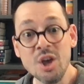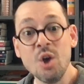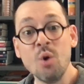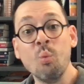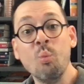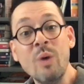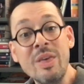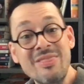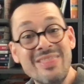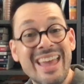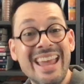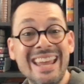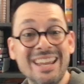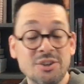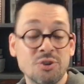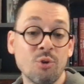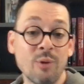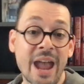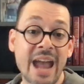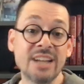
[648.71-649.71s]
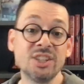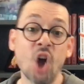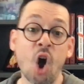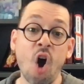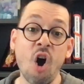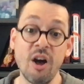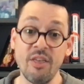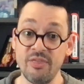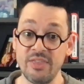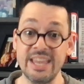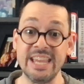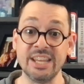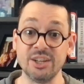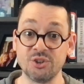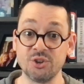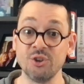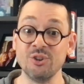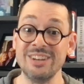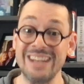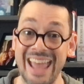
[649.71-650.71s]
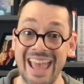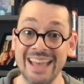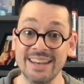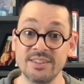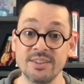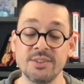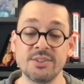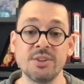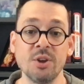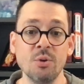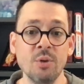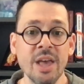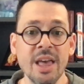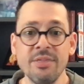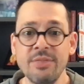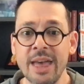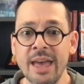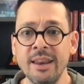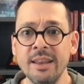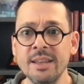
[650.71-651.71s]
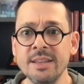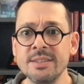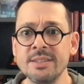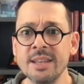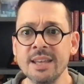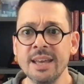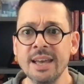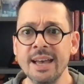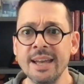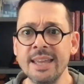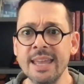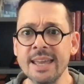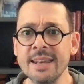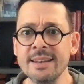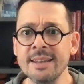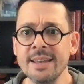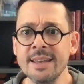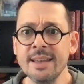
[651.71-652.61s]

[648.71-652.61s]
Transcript: when they interact on the internet. So that is, again,